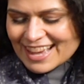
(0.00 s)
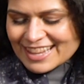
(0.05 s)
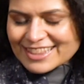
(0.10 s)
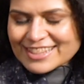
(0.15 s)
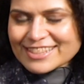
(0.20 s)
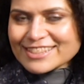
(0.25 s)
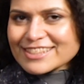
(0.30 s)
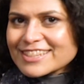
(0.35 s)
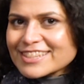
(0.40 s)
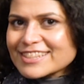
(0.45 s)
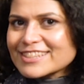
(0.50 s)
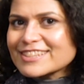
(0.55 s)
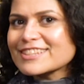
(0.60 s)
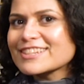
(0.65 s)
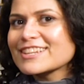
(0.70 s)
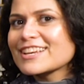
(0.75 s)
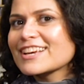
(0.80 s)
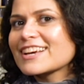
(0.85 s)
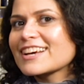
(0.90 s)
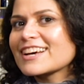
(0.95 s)
this is
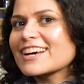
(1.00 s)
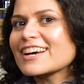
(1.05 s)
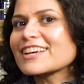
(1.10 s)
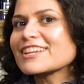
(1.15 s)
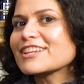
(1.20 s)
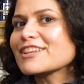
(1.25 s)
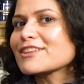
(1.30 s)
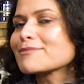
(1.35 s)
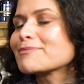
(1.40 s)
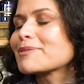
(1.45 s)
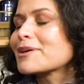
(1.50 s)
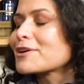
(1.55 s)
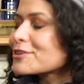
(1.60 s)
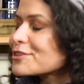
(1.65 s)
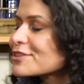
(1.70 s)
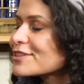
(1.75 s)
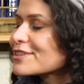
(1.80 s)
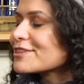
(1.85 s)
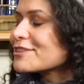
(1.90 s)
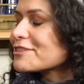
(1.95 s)
another
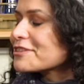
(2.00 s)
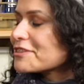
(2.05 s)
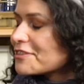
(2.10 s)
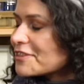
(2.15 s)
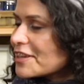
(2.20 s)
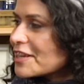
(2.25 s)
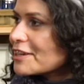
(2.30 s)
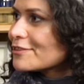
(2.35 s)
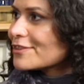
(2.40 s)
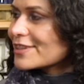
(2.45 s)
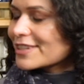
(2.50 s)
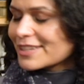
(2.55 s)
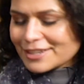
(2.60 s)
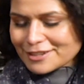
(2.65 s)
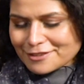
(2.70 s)
personal favorite.